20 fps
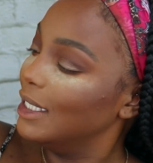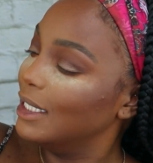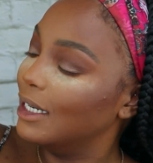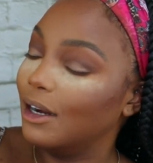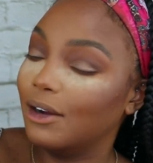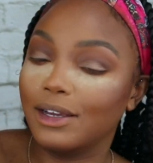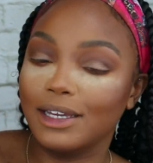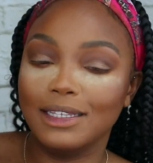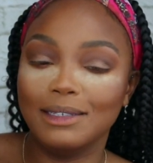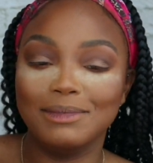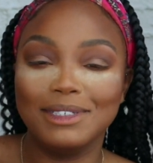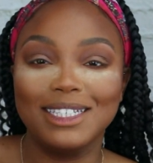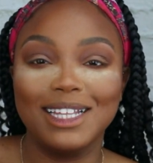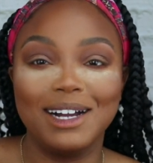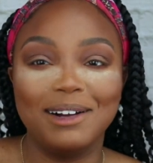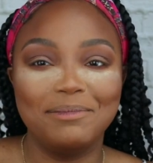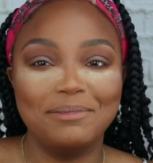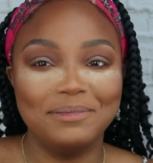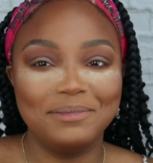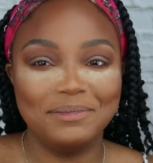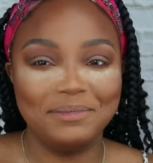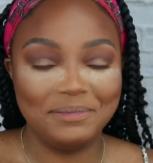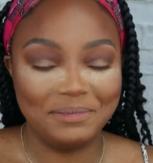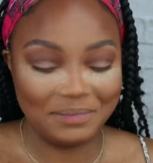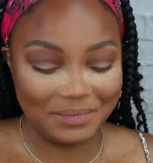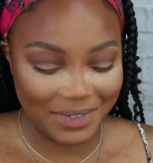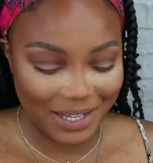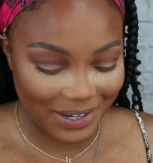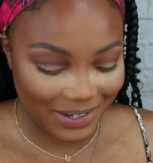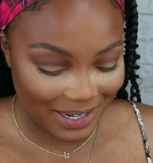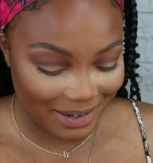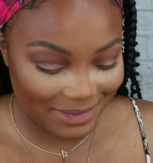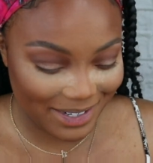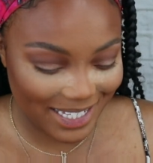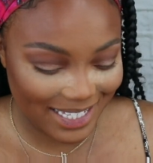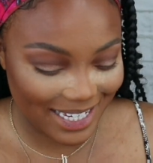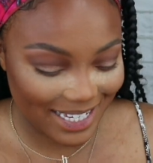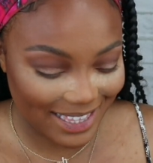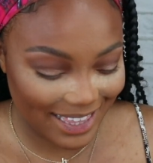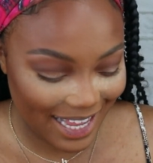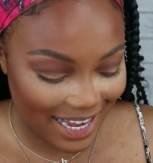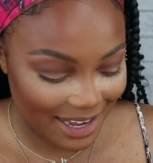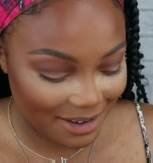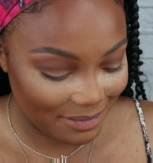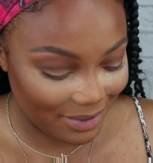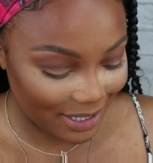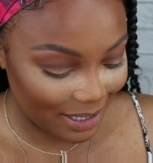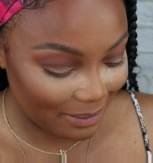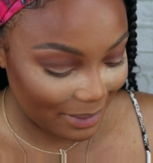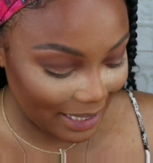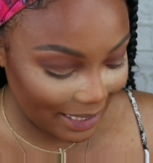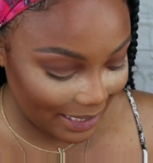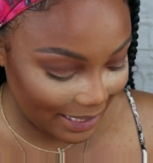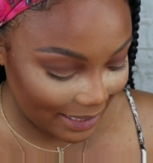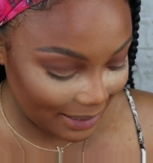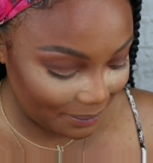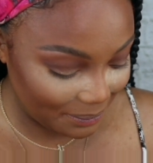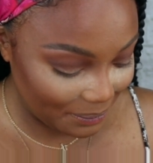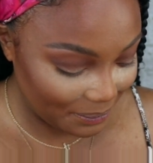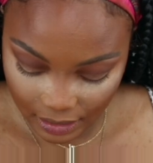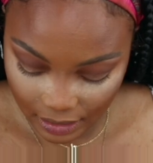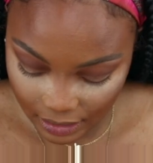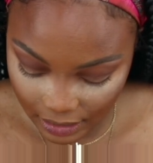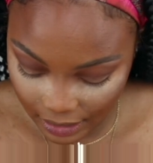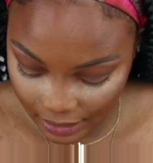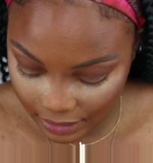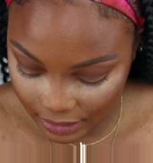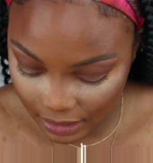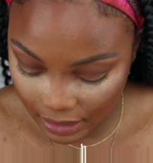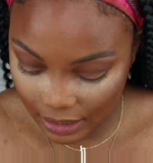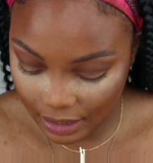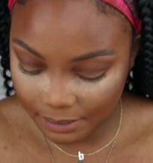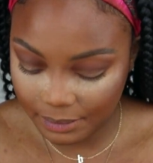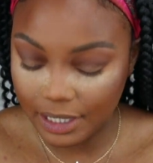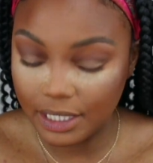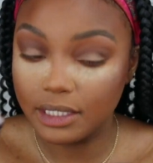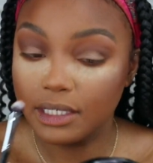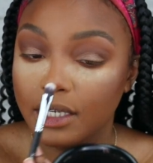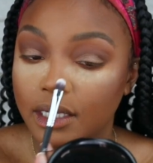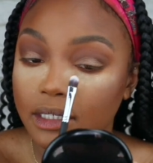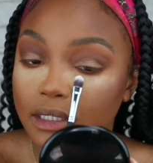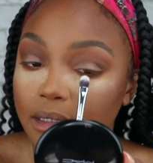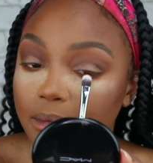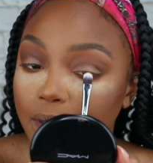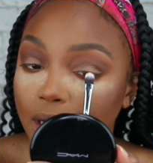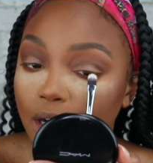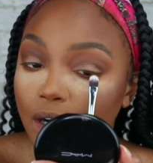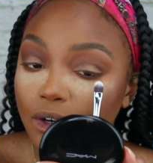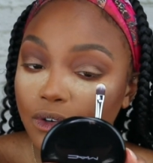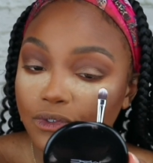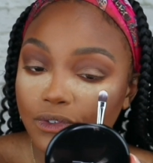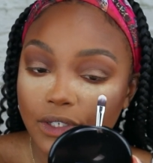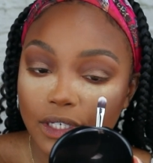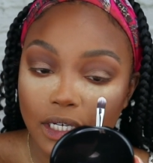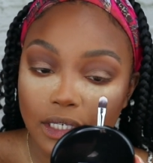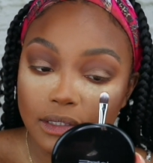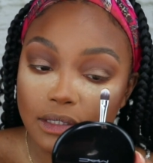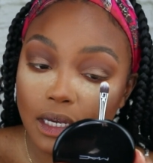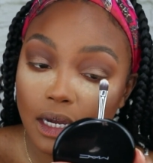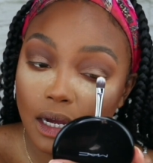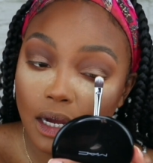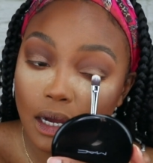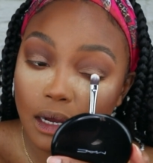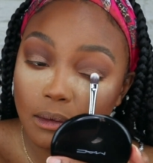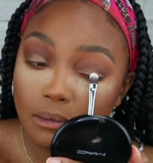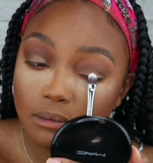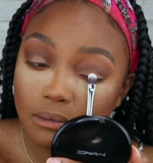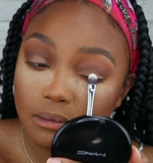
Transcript: Okay, let me stop. Okay, I'm gonna take that and put it on my lid. And then I think I might take some Kofi on top.